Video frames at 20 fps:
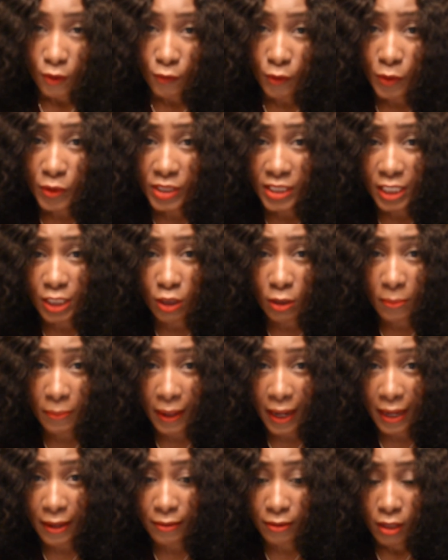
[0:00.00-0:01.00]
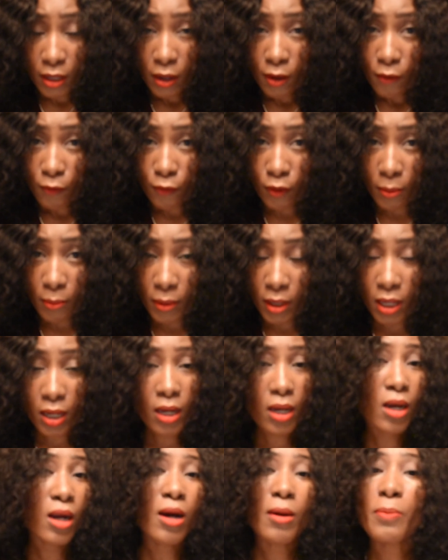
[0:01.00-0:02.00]
Most time you're buying from
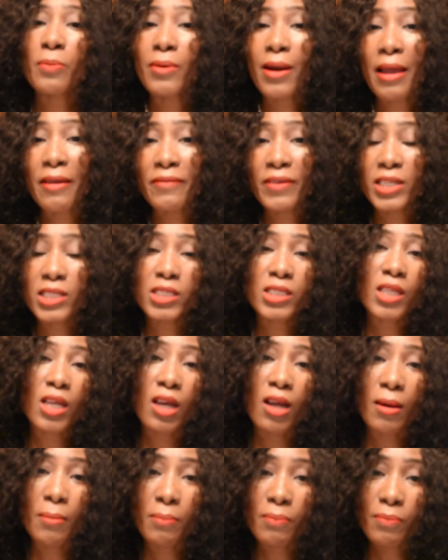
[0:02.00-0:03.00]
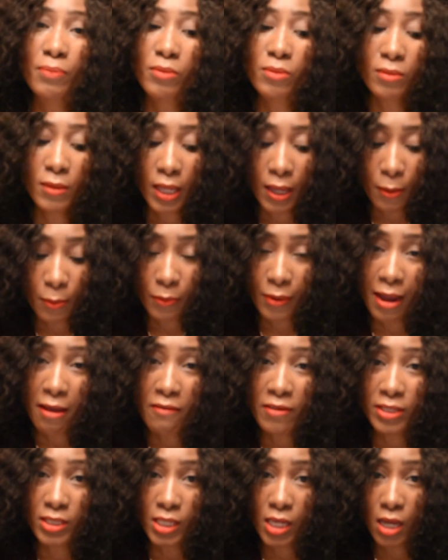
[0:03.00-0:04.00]
a private a
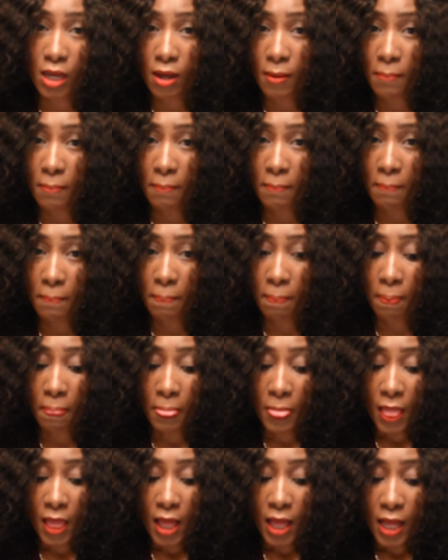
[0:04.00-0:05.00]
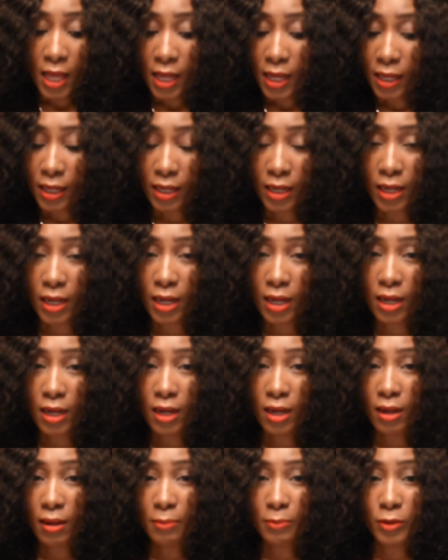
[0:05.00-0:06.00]
private
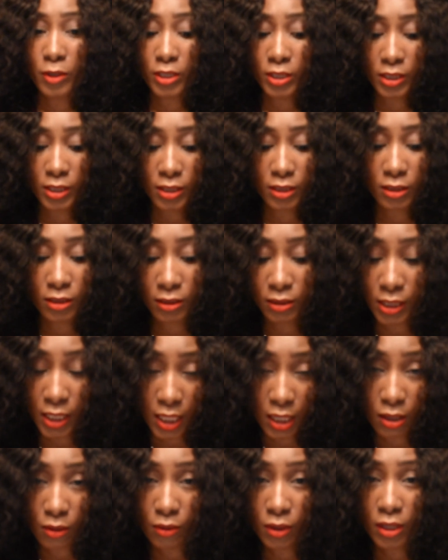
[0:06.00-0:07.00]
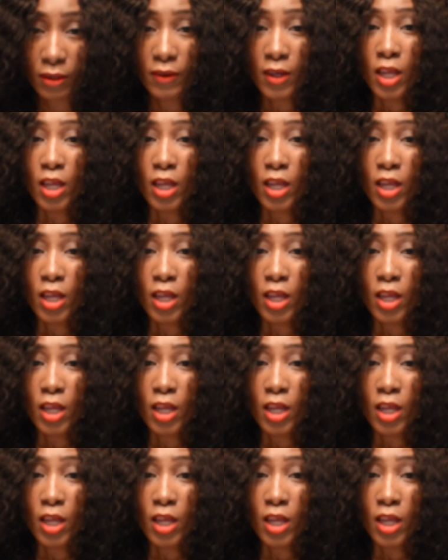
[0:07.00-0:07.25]
car person dealer.